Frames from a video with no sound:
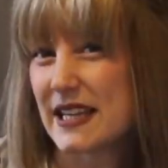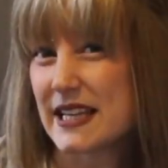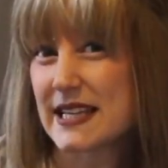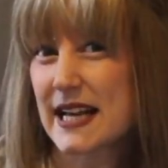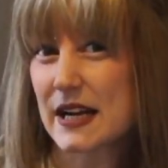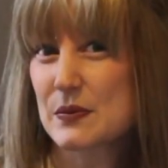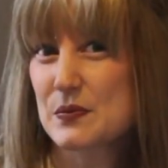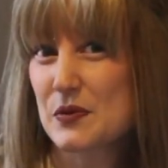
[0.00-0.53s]
the
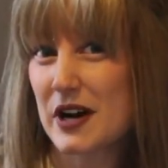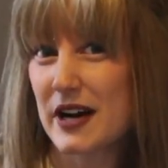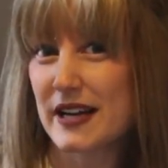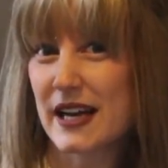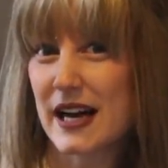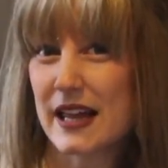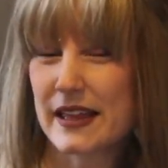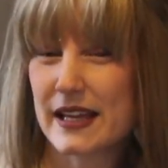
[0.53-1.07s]
second
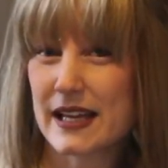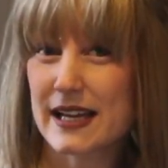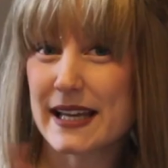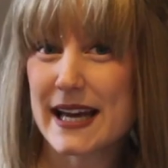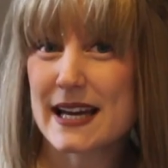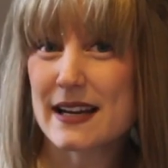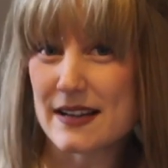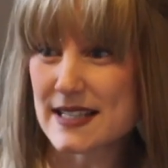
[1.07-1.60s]
one, I think,
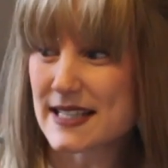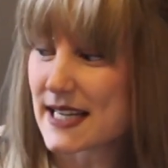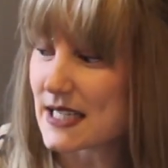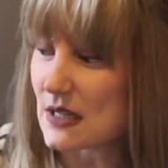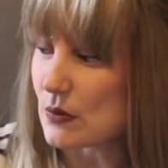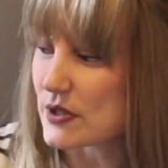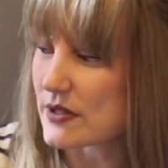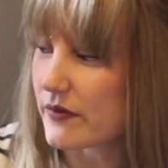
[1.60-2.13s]
again, I
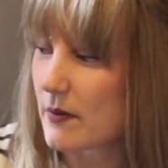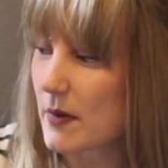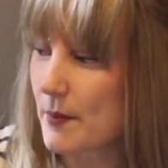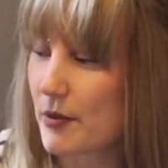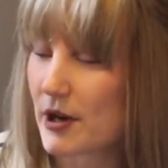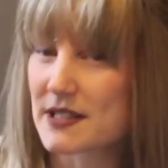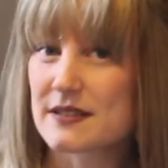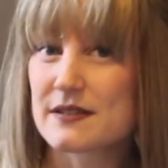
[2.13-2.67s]
said it was from a
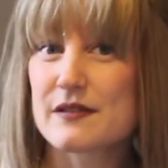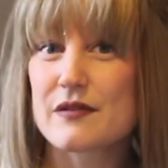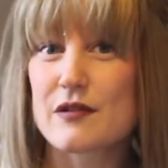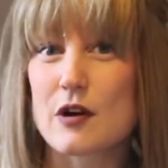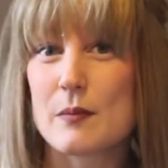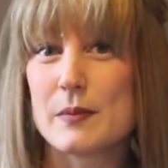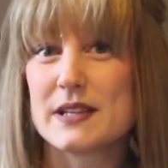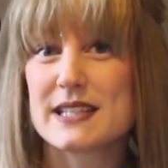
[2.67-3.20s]
present
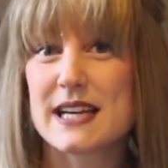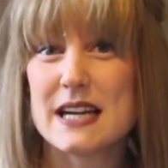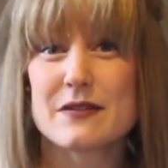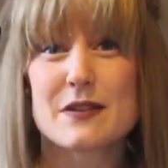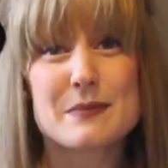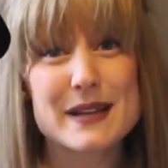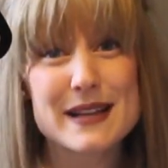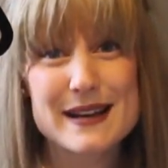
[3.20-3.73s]
from
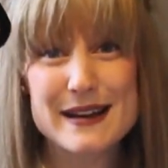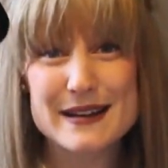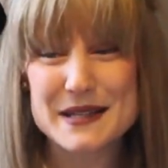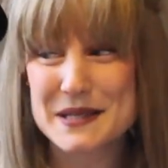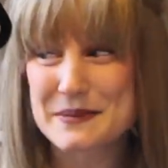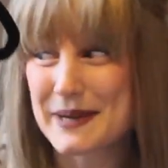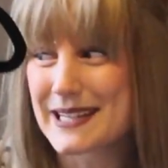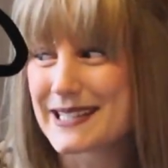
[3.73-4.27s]
Dave, completely
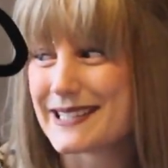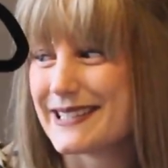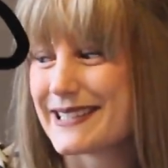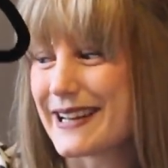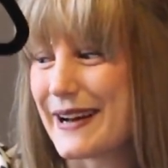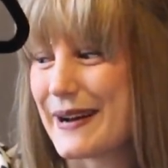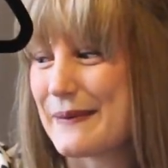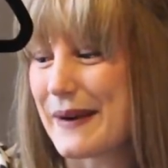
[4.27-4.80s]

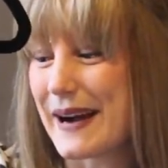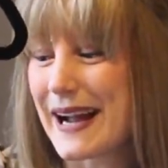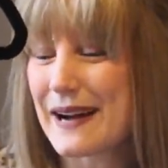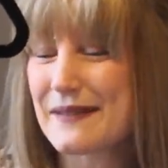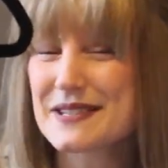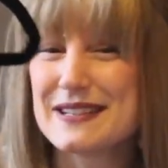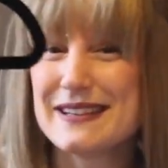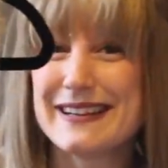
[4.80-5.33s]
unexpected. I
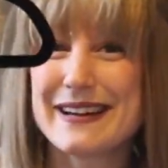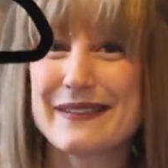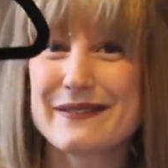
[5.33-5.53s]
absolutely